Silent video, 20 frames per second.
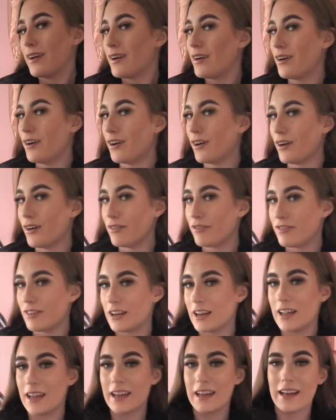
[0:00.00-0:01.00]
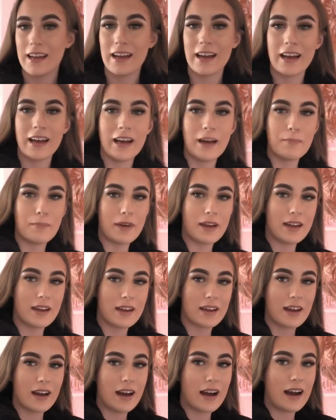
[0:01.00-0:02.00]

hopefully be